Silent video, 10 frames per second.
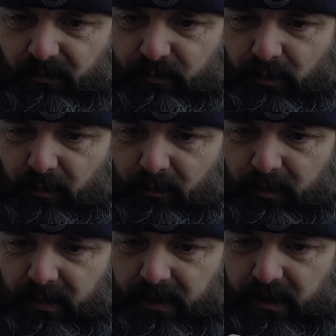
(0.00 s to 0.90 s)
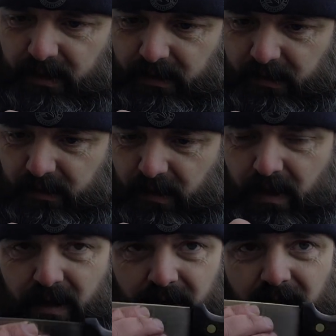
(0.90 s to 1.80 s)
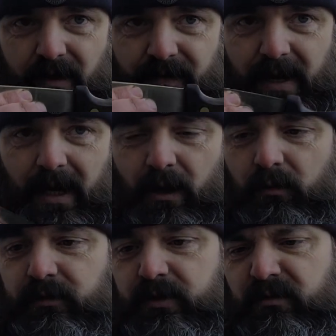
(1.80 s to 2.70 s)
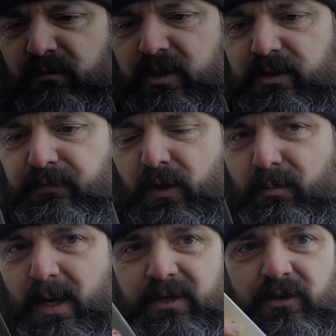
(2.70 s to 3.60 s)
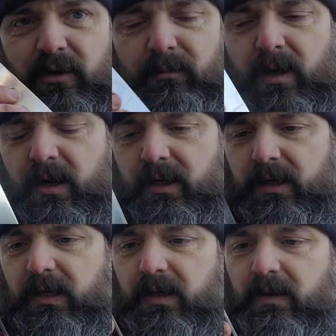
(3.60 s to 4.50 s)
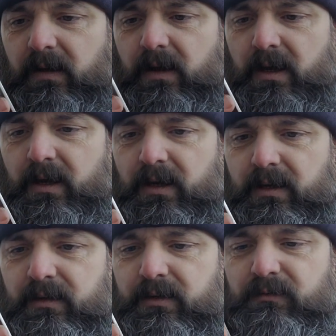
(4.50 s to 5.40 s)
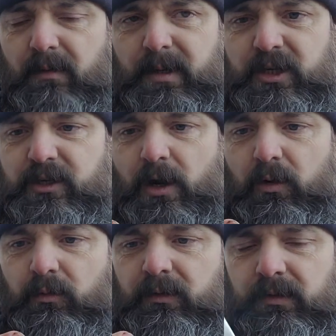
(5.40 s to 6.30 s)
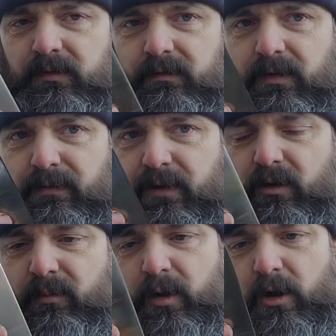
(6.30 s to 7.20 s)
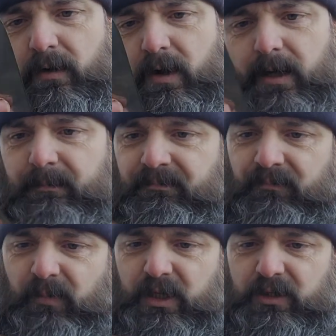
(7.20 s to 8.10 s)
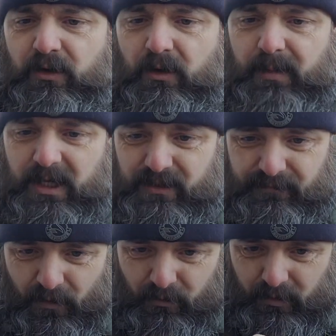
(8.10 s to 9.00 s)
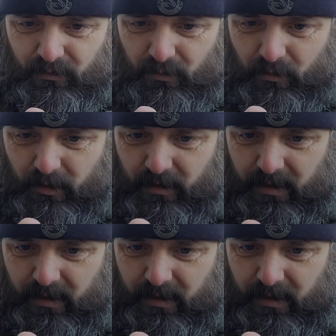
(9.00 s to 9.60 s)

Probably get that out with just a few passes on my ceramic stone, and I think it'll be alright. But it's not a major fault at all.